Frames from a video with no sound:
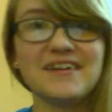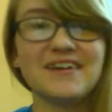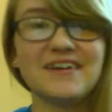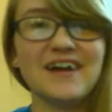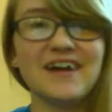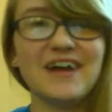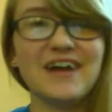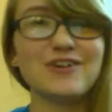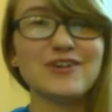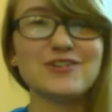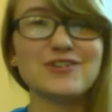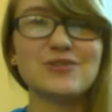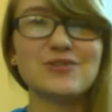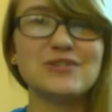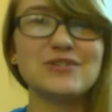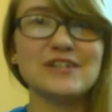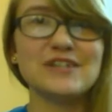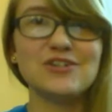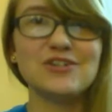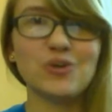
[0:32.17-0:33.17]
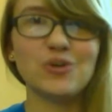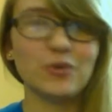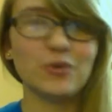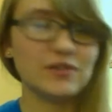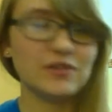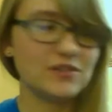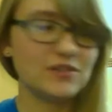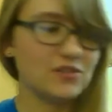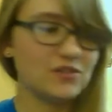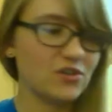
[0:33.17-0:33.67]
I also didn't know where to
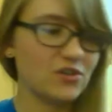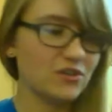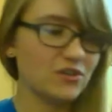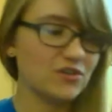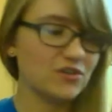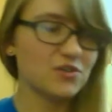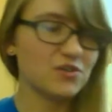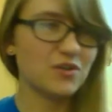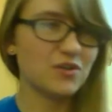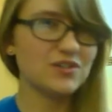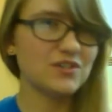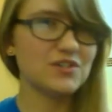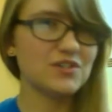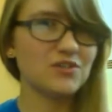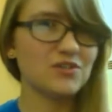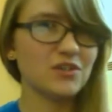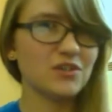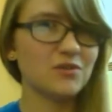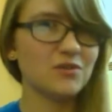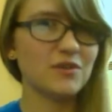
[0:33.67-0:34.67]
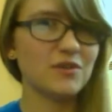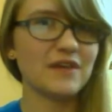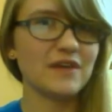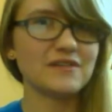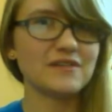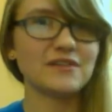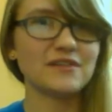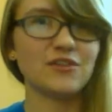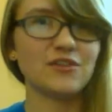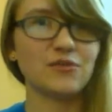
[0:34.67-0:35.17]
start. So I just started with
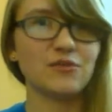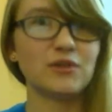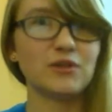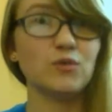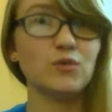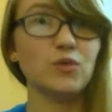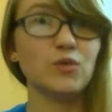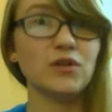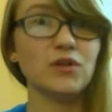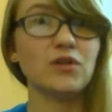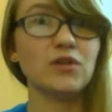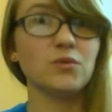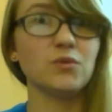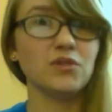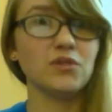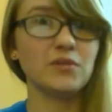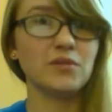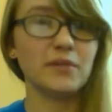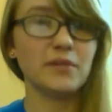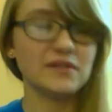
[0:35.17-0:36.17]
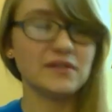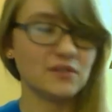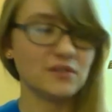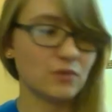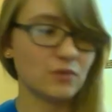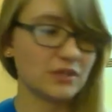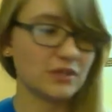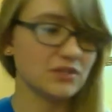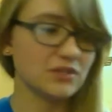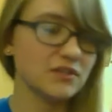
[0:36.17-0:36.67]
asking 3 really basic
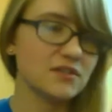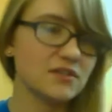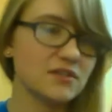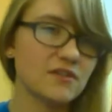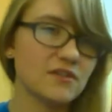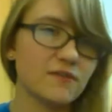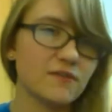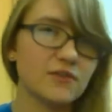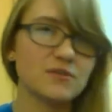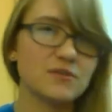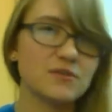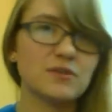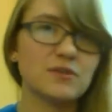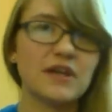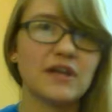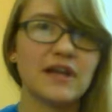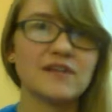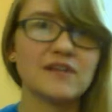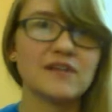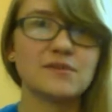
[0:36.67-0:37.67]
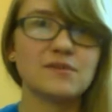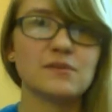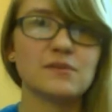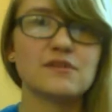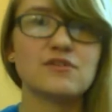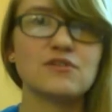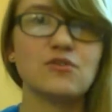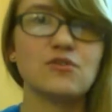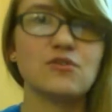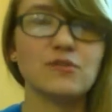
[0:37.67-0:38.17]
questions. The first one I asked
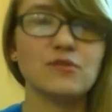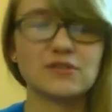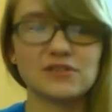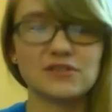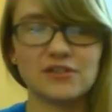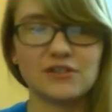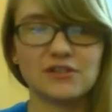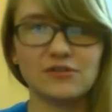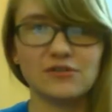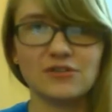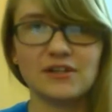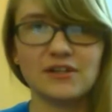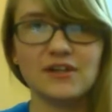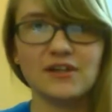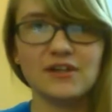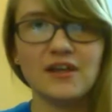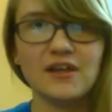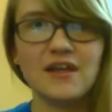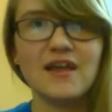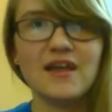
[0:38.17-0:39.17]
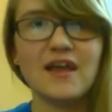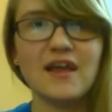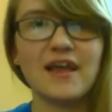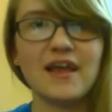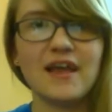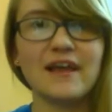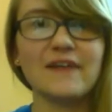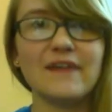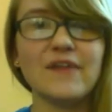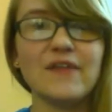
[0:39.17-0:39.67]
was who originally owned it.
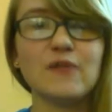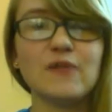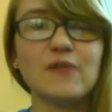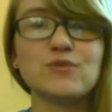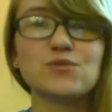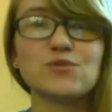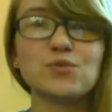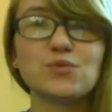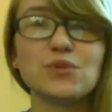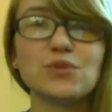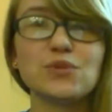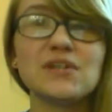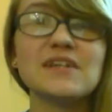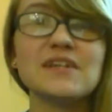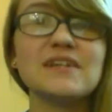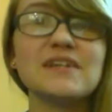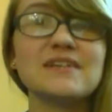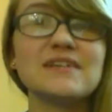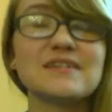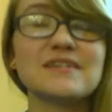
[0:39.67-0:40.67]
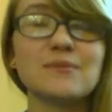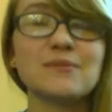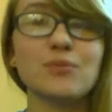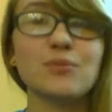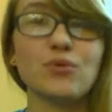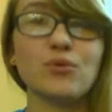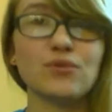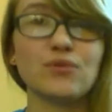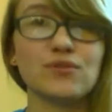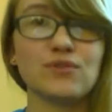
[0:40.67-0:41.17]
And that was really
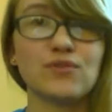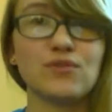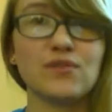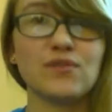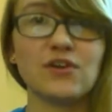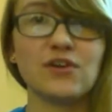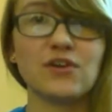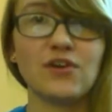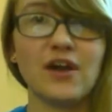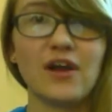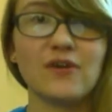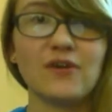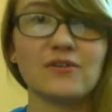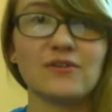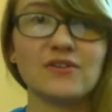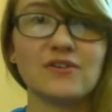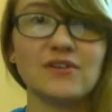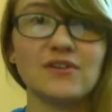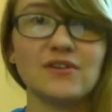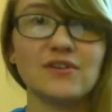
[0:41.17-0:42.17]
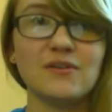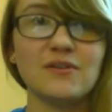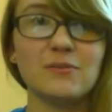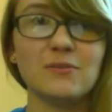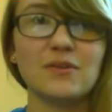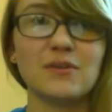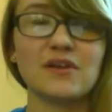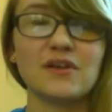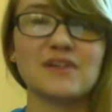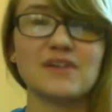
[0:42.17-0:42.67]
simple to figure out
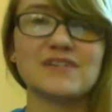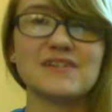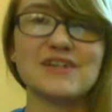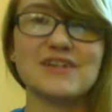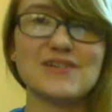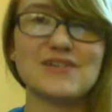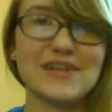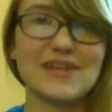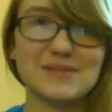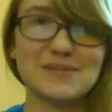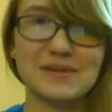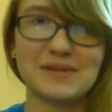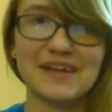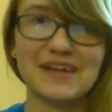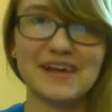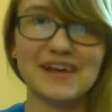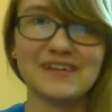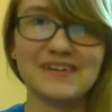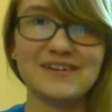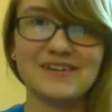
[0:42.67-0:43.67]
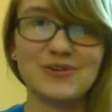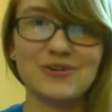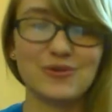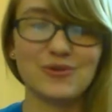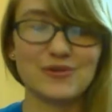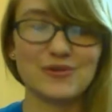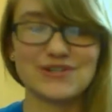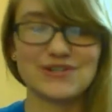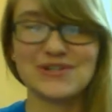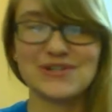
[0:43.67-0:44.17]
because I just asked my dad who
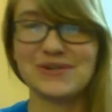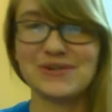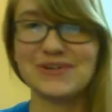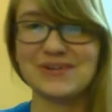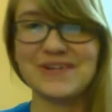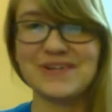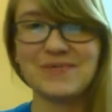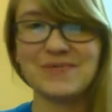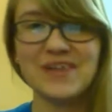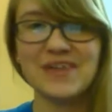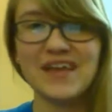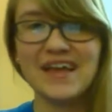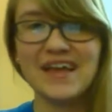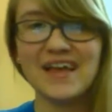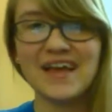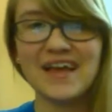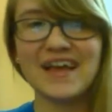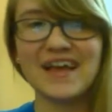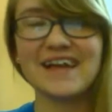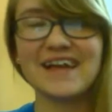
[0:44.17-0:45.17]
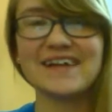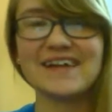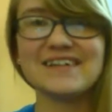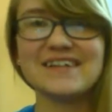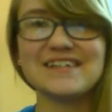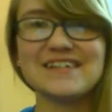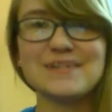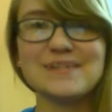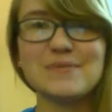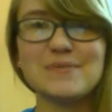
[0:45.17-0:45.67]
originally owned it. And
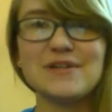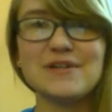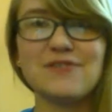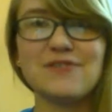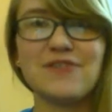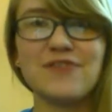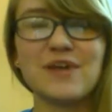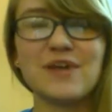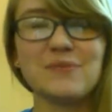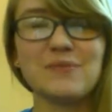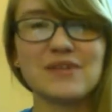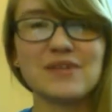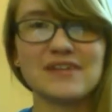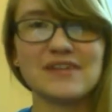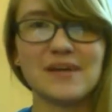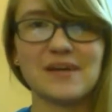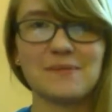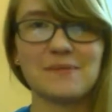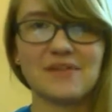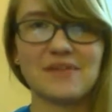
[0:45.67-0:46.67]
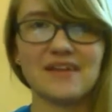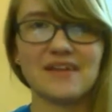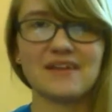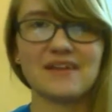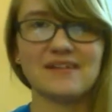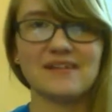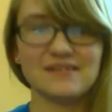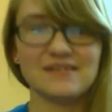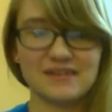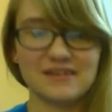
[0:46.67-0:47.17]
it's been a family type thing.
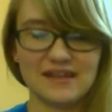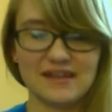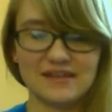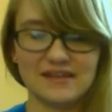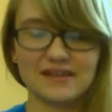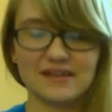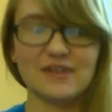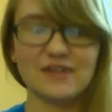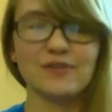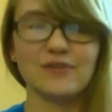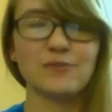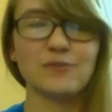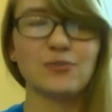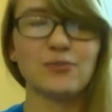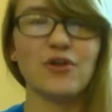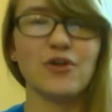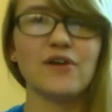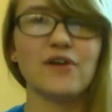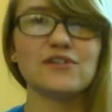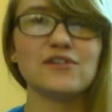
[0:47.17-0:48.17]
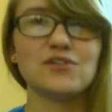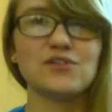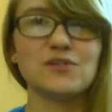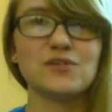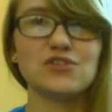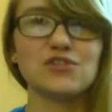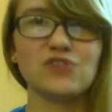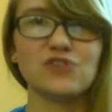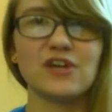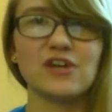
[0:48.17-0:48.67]
Like, it belonged to
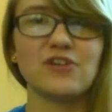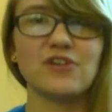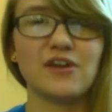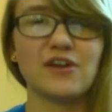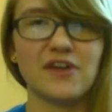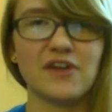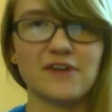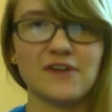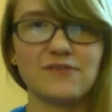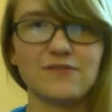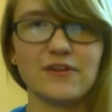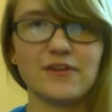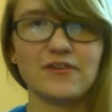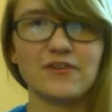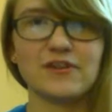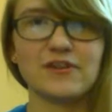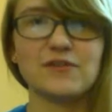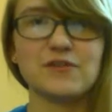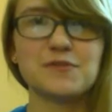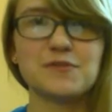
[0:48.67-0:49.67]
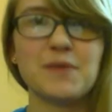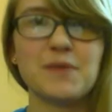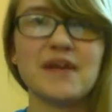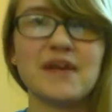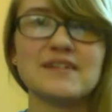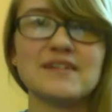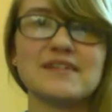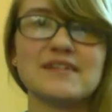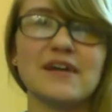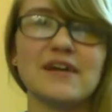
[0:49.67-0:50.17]
his great-great-grandfather, and it was
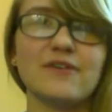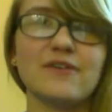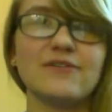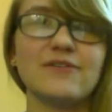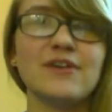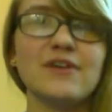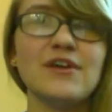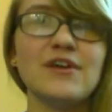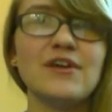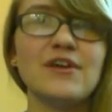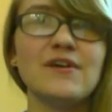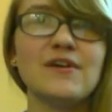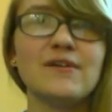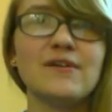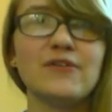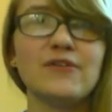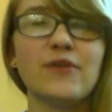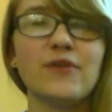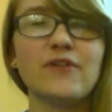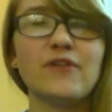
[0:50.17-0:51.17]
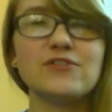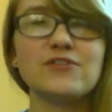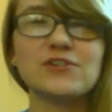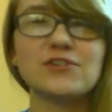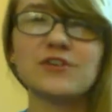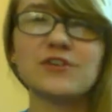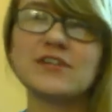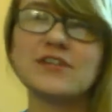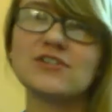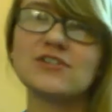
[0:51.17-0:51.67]
passed down throughout the
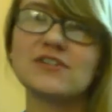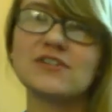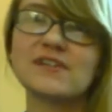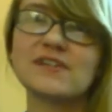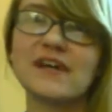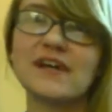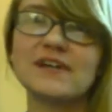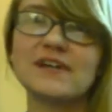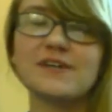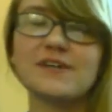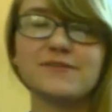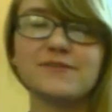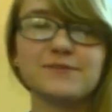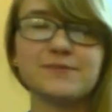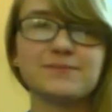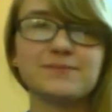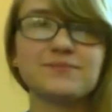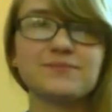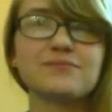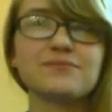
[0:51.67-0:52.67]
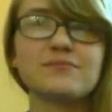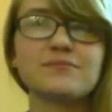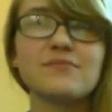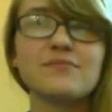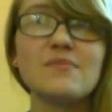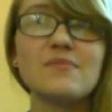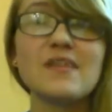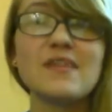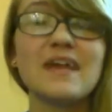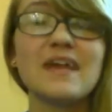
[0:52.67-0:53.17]
generations, kind of.
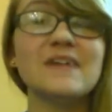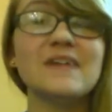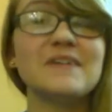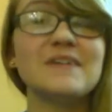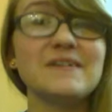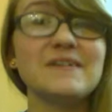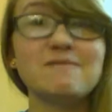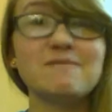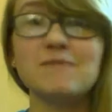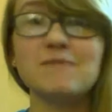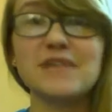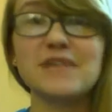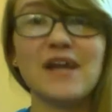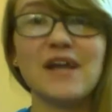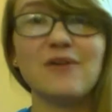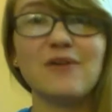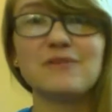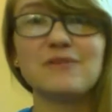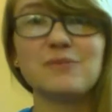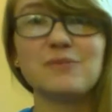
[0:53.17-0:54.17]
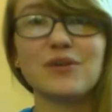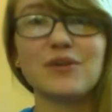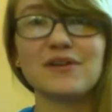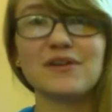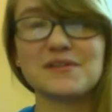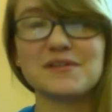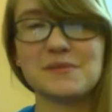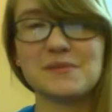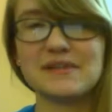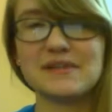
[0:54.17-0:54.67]
And now it
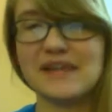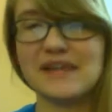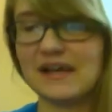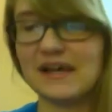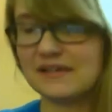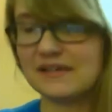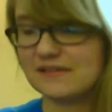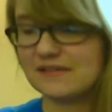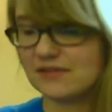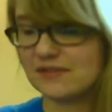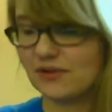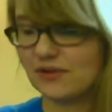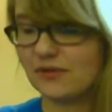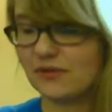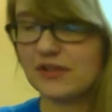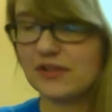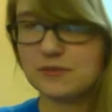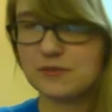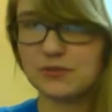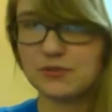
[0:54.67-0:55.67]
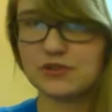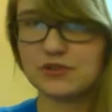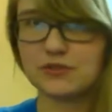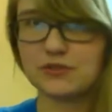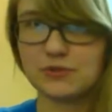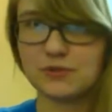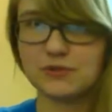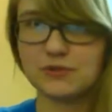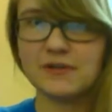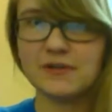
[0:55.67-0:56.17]
belongs to my dad, so that's pretty
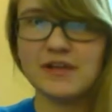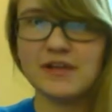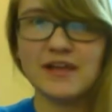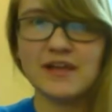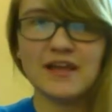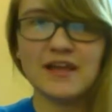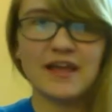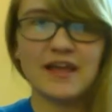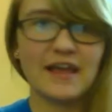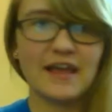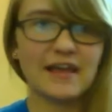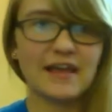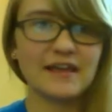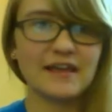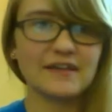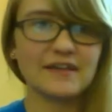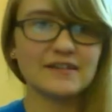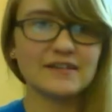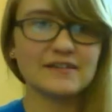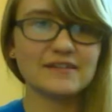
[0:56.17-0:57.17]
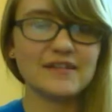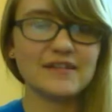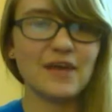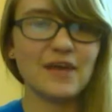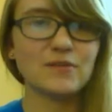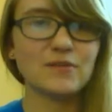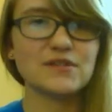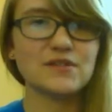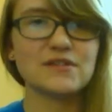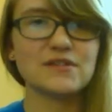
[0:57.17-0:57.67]
cool. And that
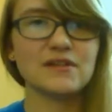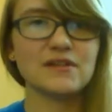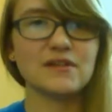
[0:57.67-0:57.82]
was